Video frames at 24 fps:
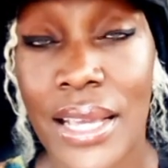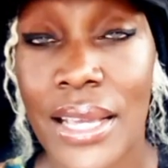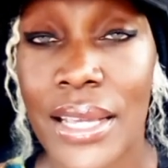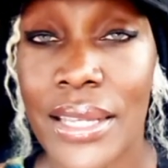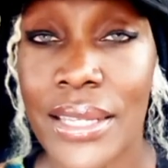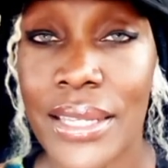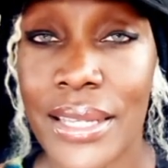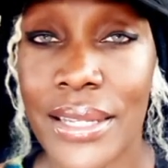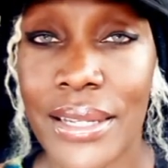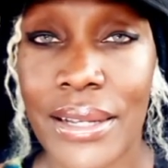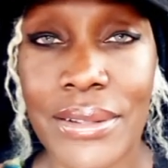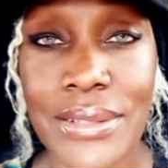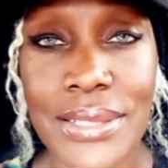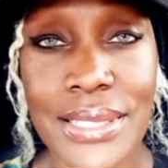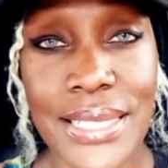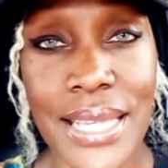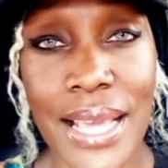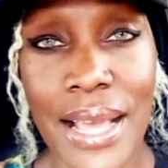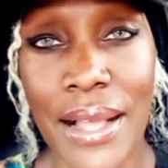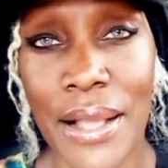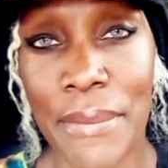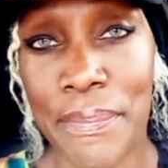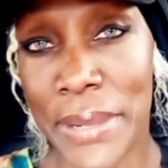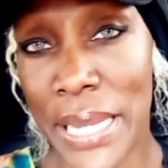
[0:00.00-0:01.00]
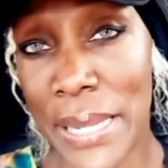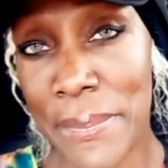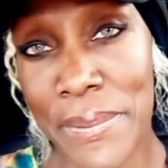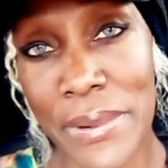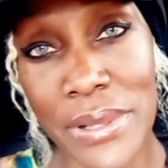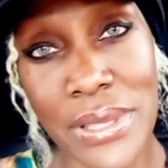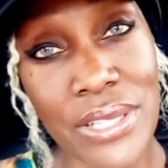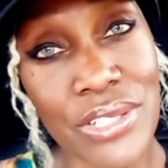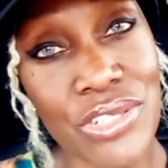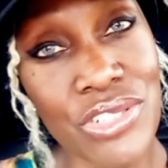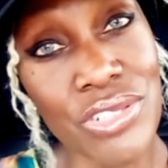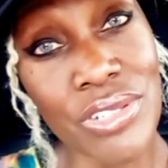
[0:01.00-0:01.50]
You don't tell
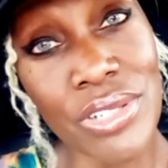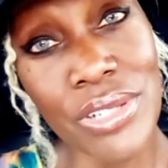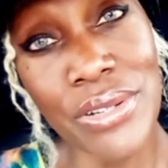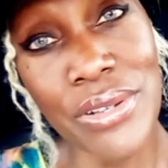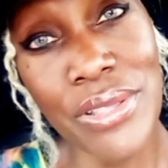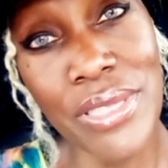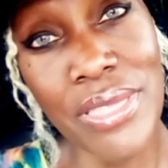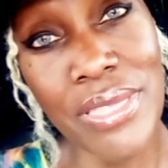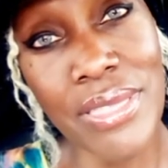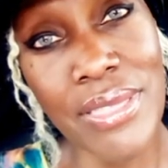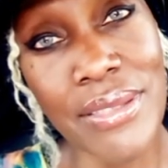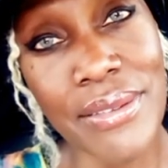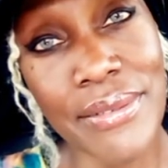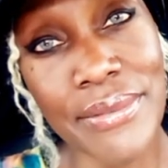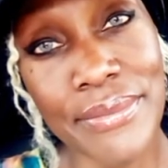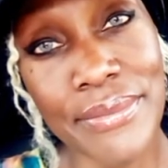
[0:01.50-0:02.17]
people the truth.